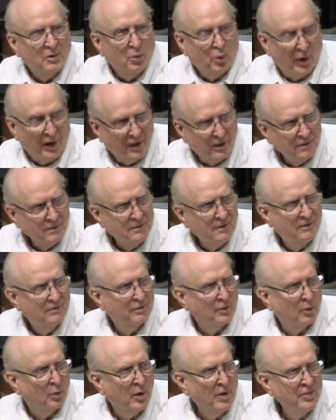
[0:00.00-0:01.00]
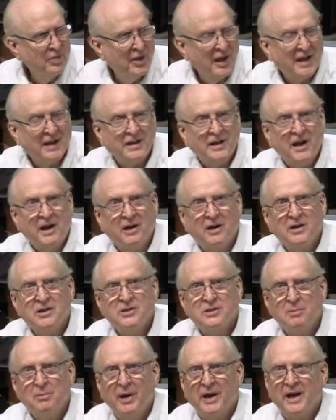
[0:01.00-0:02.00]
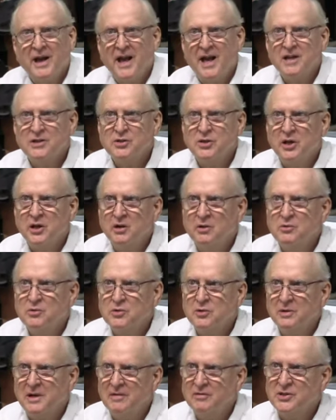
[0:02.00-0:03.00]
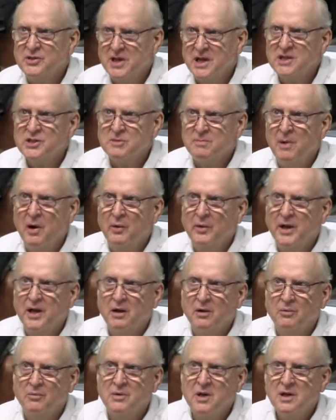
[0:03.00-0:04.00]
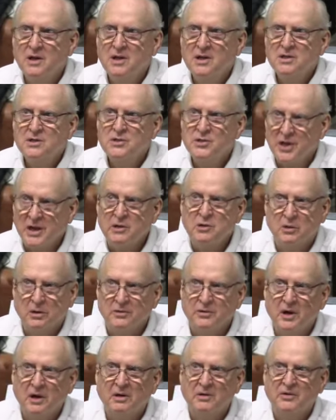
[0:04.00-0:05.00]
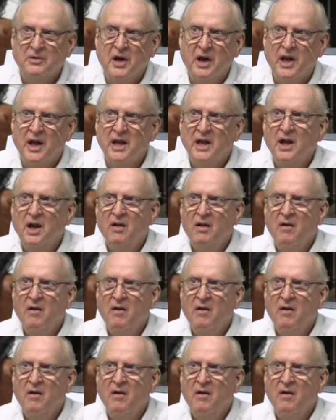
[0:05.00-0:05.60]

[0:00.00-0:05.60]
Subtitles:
well, for one thing, Gary, somebody asked you to give a testimony on Senior Adult Day.